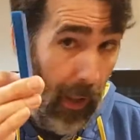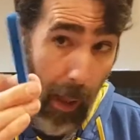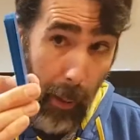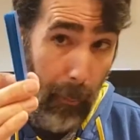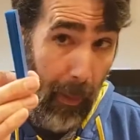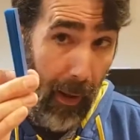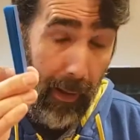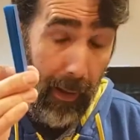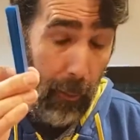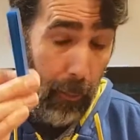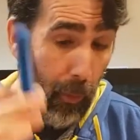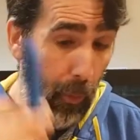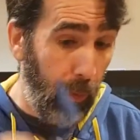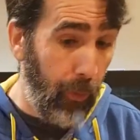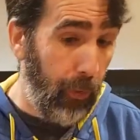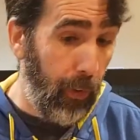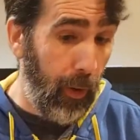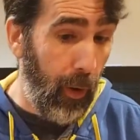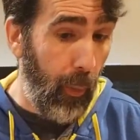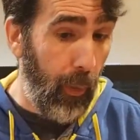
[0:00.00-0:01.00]
I'm not going to pull
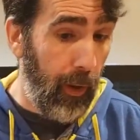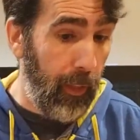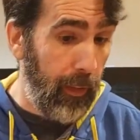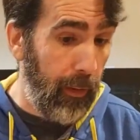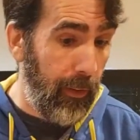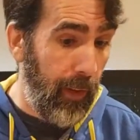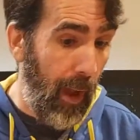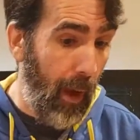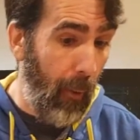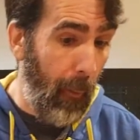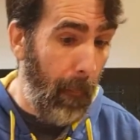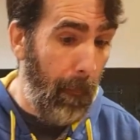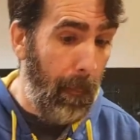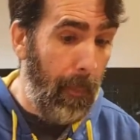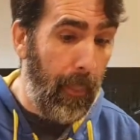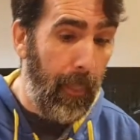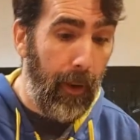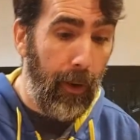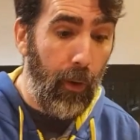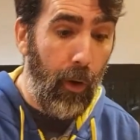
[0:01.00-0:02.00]
a single one of these out.
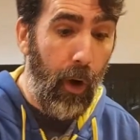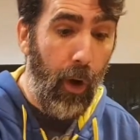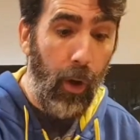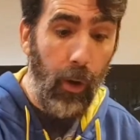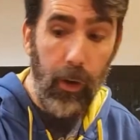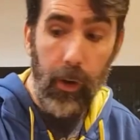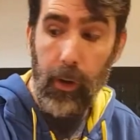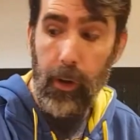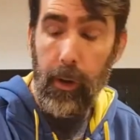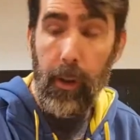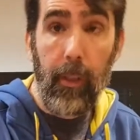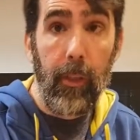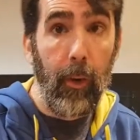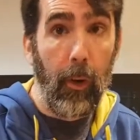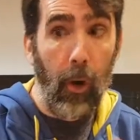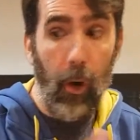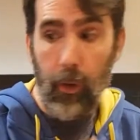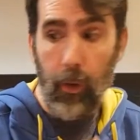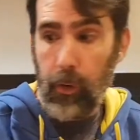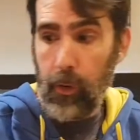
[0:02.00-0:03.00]
They're all good.
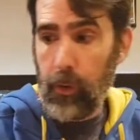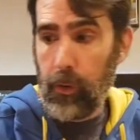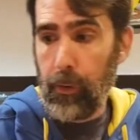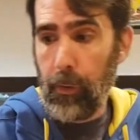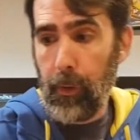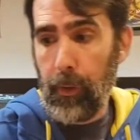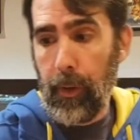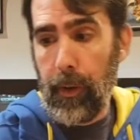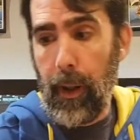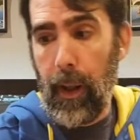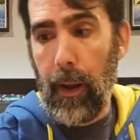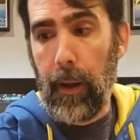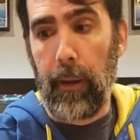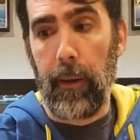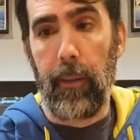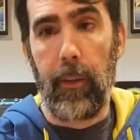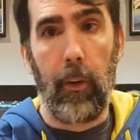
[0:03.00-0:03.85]
They're all useful in the deck.